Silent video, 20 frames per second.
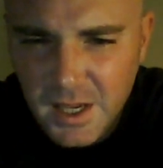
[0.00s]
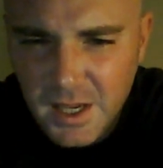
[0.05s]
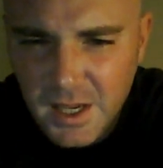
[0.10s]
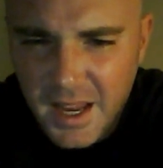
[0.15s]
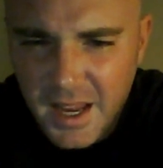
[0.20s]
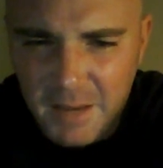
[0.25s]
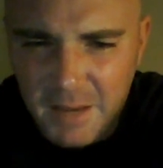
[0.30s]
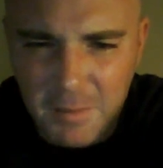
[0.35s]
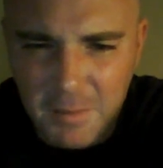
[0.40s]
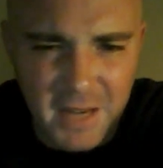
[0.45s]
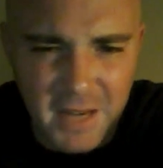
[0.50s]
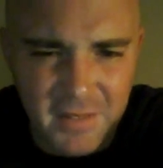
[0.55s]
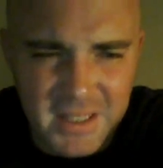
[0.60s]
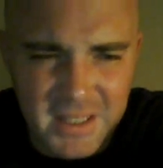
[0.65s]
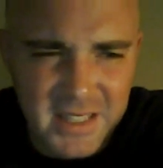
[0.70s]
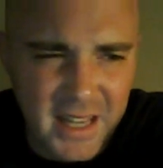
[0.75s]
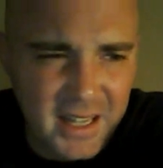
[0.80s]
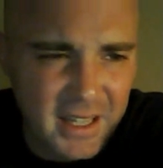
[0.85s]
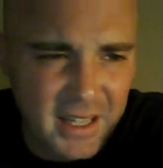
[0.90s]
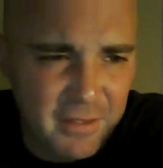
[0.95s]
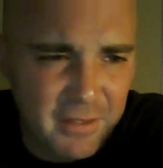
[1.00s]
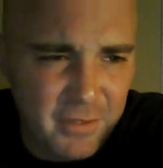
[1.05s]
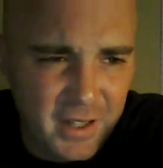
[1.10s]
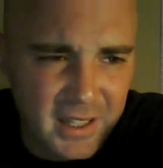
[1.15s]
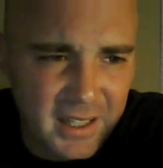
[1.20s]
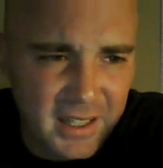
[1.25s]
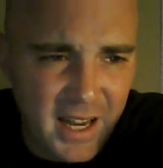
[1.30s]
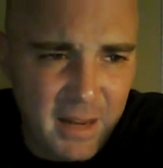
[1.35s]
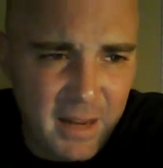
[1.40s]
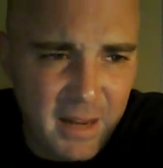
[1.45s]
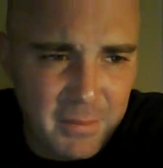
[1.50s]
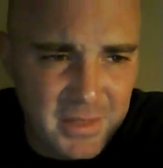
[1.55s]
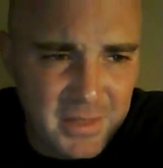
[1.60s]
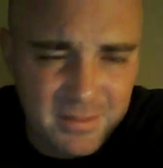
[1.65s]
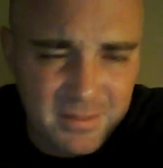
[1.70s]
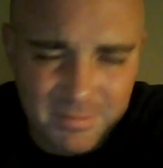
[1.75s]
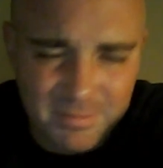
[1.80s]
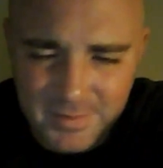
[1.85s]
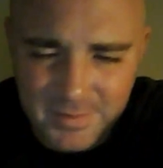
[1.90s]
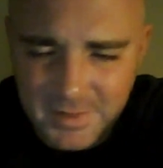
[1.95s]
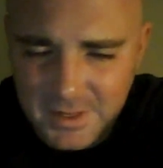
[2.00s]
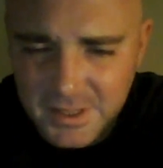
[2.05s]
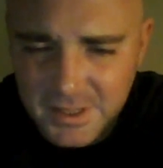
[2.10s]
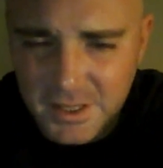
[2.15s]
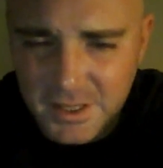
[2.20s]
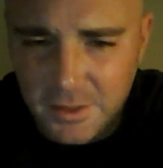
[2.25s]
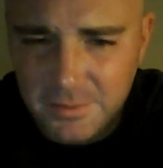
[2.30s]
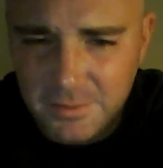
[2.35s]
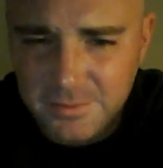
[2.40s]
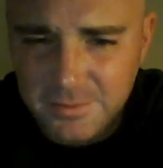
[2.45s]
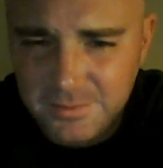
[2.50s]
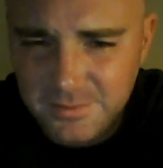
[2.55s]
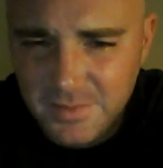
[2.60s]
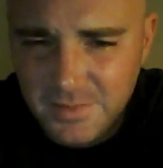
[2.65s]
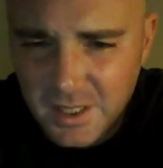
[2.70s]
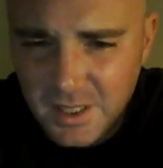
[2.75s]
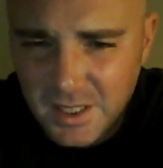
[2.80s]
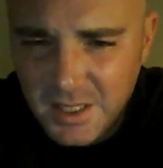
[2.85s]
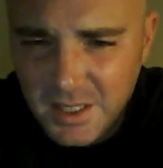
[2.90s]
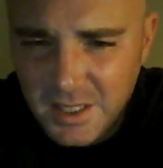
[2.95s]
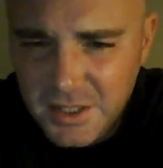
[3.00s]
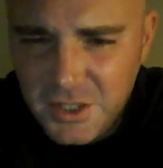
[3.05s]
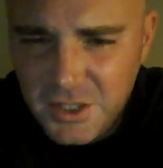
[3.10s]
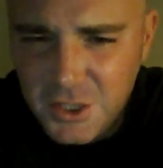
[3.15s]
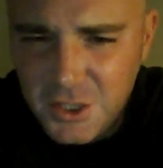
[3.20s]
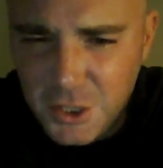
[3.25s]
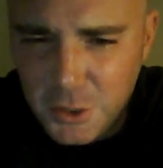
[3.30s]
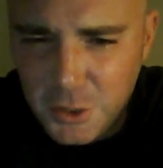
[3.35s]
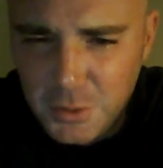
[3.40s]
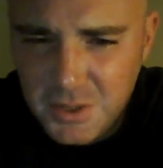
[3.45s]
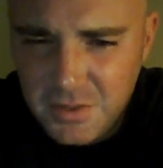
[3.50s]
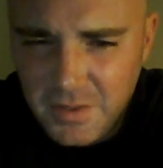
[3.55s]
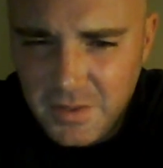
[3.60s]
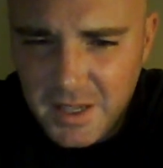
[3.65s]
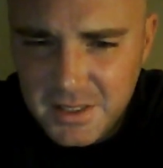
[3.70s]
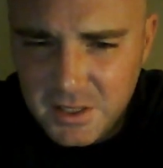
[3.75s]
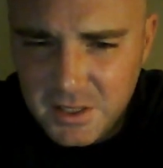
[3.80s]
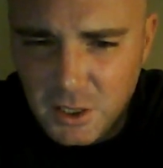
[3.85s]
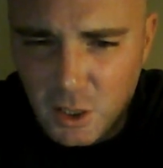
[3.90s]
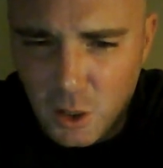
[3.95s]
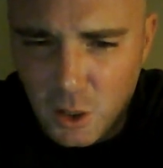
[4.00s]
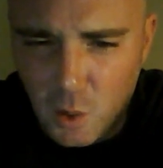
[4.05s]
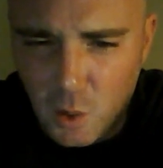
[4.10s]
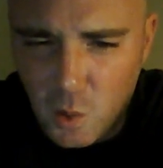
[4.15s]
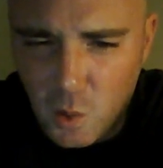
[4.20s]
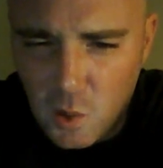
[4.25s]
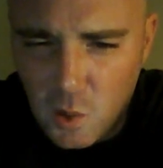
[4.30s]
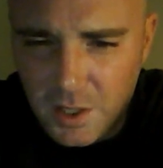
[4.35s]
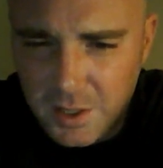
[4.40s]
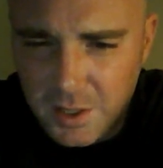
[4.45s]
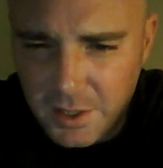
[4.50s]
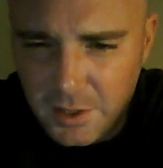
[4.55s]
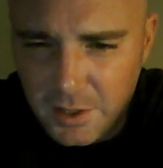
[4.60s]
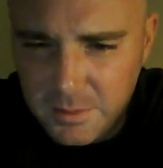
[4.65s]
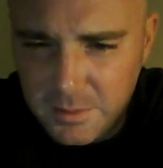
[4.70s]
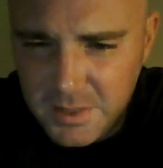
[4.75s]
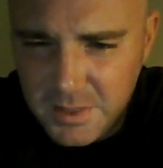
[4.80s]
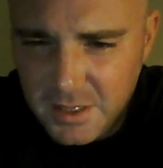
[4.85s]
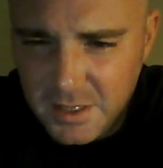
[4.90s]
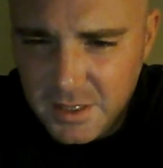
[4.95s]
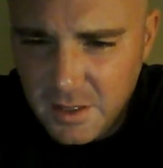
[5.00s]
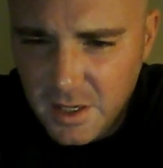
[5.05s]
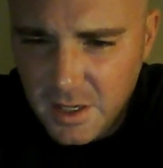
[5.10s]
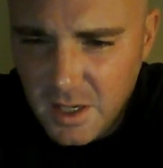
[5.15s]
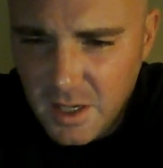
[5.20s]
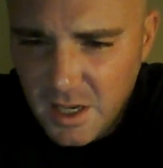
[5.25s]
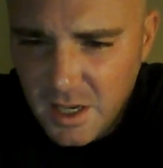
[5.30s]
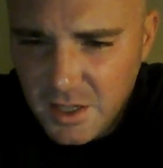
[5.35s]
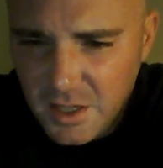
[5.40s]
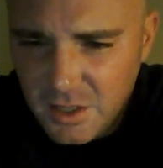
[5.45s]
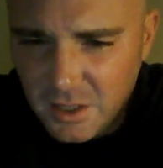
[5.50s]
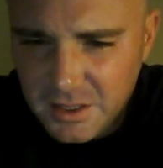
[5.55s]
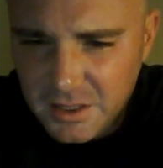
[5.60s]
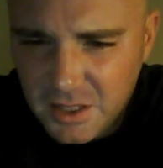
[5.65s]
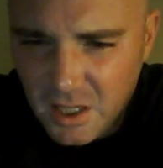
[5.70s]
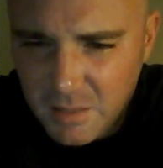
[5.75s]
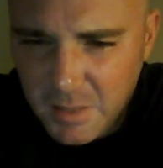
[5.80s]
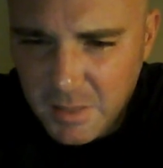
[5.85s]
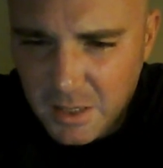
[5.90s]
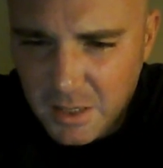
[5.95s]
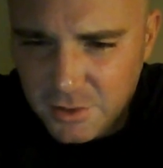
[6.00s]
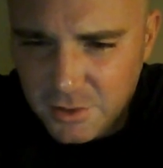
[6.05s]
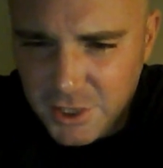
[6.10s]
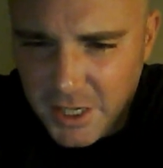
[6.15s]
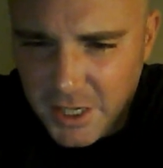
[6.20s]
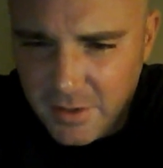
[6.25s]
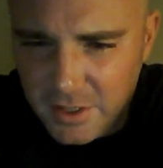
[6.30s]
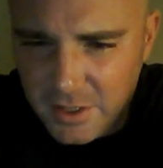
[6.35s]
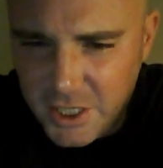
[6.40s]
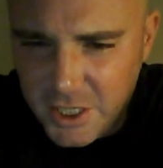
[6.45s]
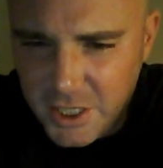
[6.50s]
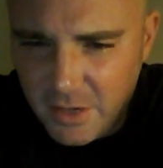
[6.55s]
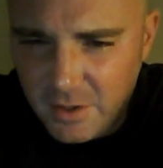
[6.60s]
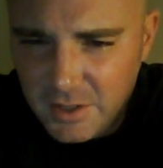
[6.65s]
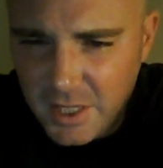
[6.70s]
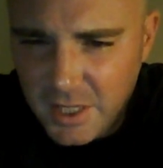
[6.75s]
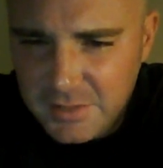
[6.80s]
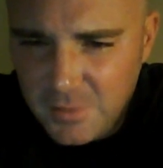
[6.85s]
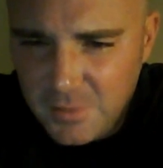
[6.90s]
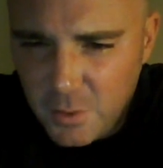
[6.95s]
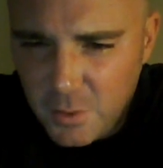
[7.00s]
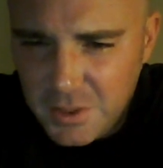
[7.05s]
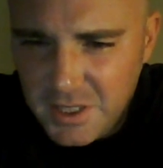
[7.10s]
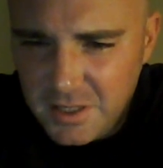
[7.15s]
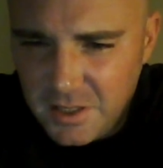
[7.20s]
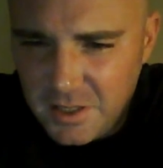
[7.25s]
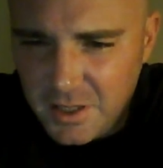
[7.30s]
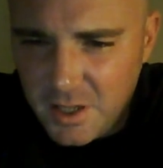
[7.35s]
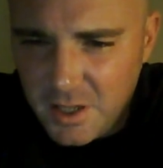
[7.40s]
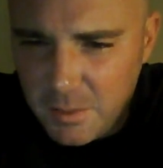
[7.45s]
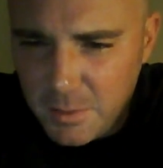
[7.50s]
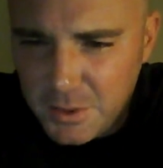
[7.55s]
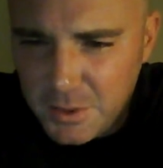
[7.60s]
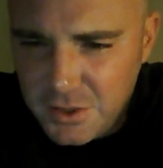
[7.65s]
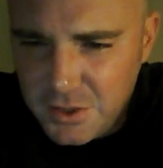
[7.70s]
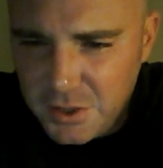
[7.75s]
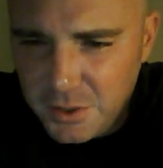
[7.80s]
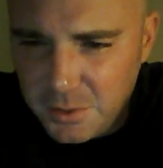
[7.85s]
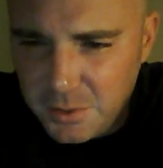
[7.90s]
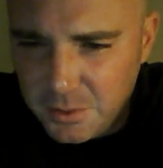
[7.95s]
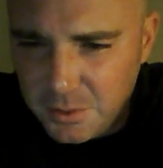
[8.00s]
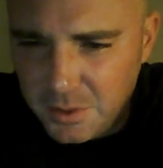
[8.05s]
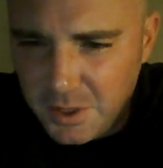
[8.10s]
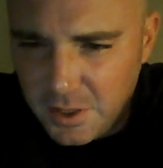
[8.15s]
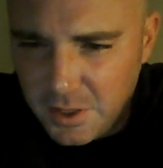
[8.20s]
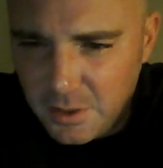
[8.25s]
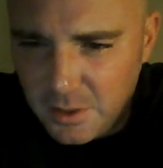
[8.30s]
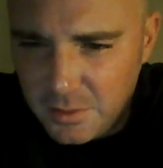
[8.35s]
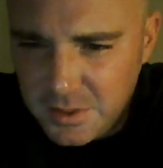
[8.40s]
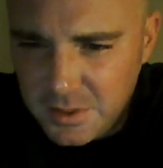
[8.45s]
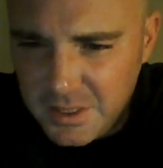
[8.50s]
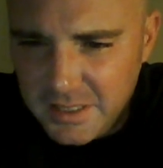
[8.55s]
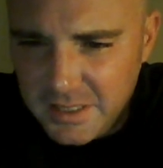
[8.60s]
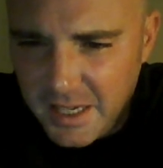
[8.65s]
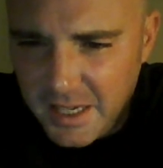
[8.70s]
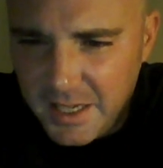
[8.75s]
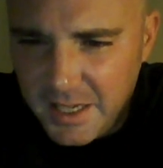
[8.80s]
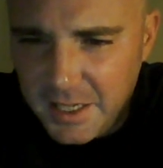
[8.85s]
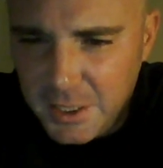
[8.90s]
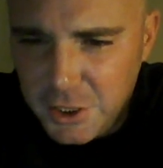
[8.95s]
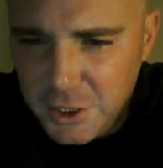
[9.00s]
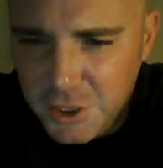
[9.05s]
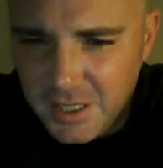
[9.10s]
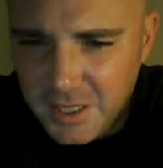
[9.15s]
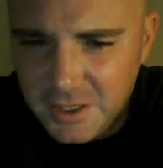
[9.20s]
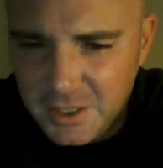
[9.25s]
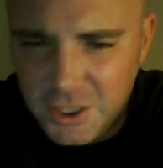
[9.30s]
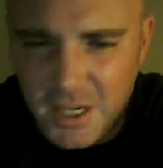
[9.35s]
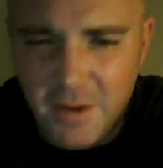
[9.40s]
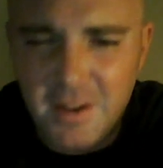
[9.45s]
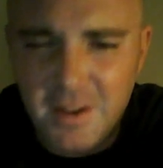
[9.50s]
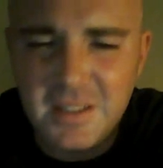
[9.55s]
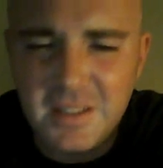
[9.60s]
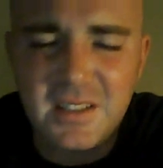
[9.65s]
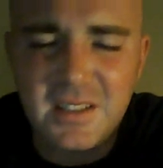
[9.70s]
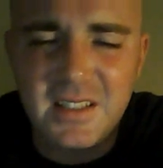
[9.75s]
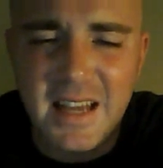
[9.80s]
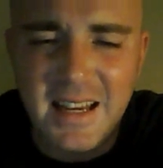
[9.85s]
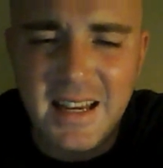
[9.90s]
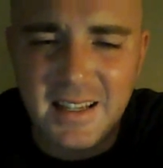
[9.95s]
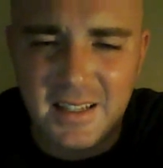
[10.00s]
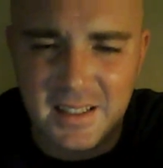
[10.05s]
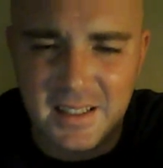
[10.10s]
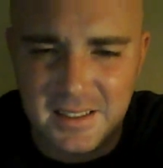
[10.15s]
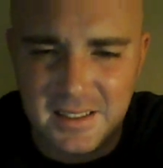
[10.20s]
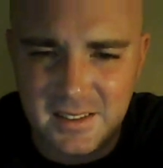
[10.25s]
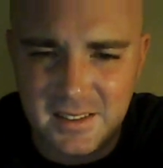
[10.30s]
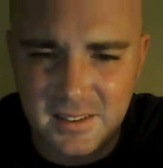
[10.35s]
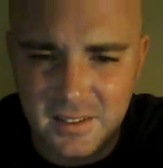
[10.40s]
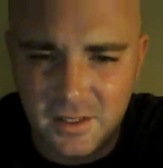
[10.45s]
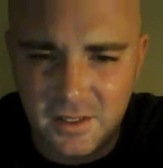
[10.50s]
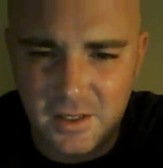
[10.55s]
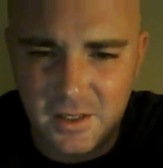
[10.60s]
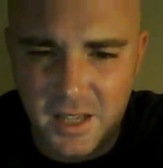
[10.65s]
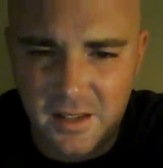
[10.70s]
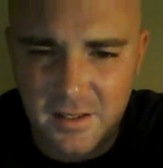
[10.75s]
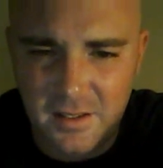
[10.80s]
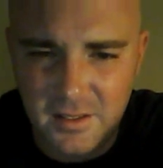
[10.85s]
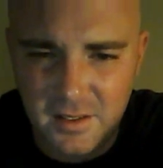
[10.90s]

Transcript: And I'm not even saying any fucking names. So snooze fest galore. You know what I'm saying? So let's talk about Jaren. Jaren likes forcing the numbers too, you know, satanic shit. Jaren's a Satanist, okay?